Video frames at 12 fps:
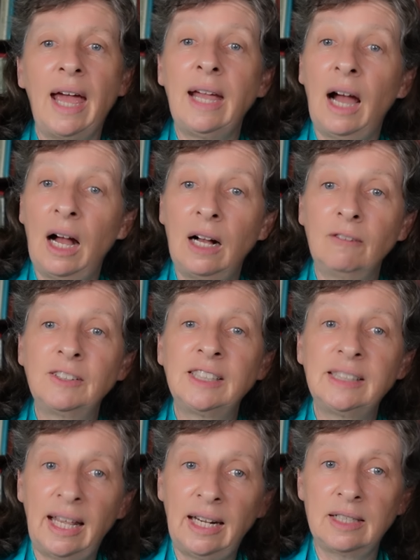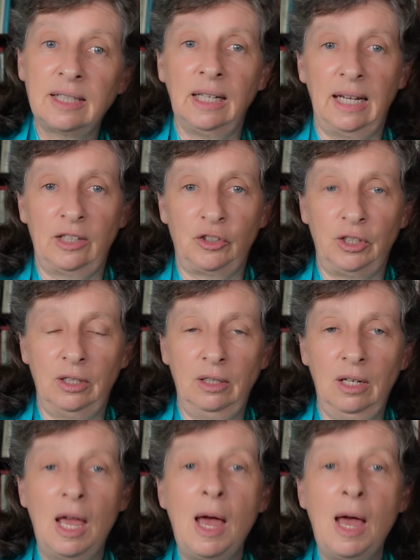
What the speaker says: a half-Senate election,